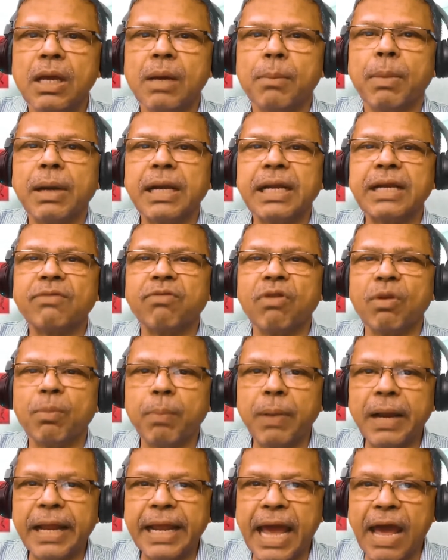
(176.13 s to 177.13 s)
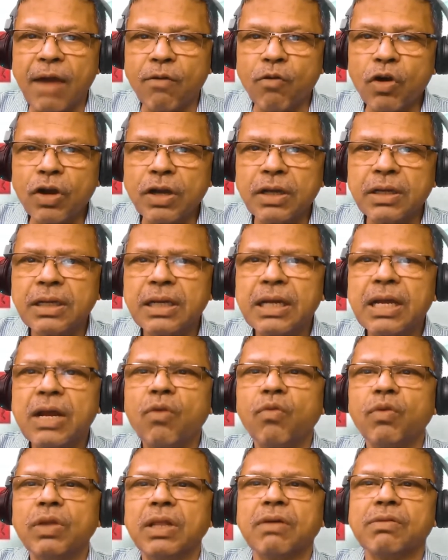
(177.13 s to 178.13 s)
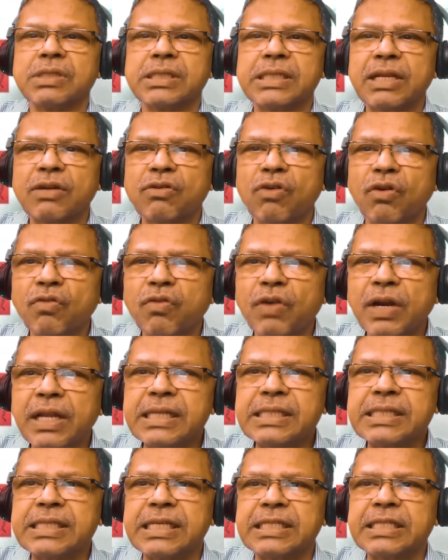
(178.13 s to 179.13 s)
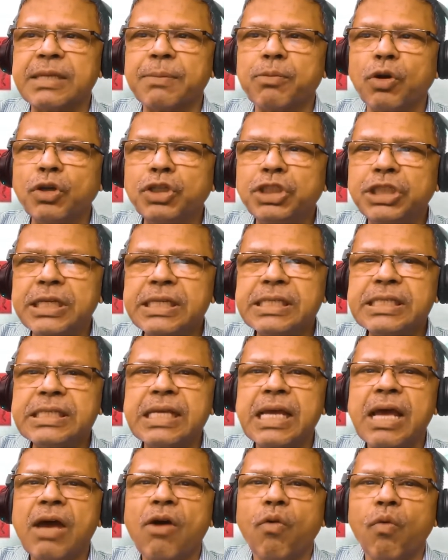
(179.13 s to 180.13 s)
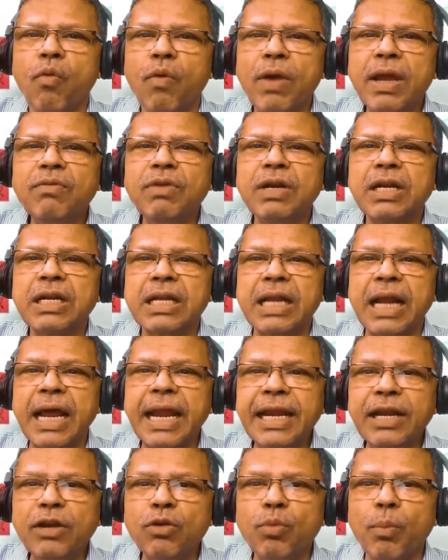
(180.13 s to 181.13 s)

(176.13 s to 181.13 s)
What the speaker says: But it will play havoc with our self-confidence and subconscious when we try to